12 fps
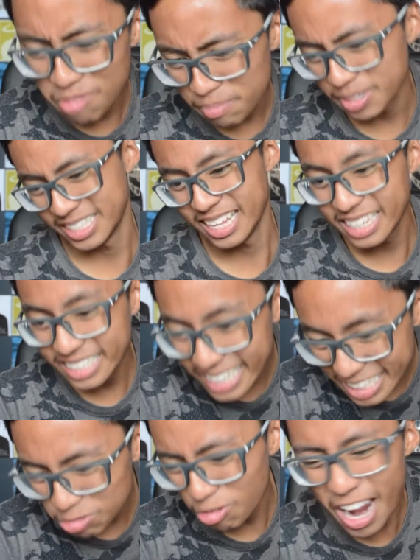remember selling
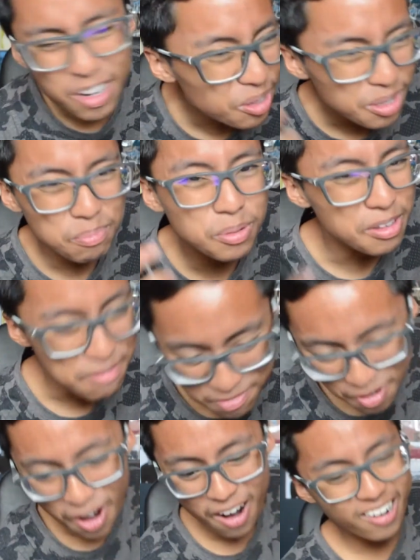nicks right on the
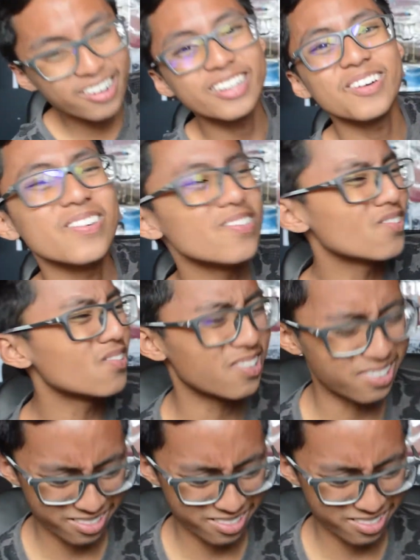boulevard. Oh,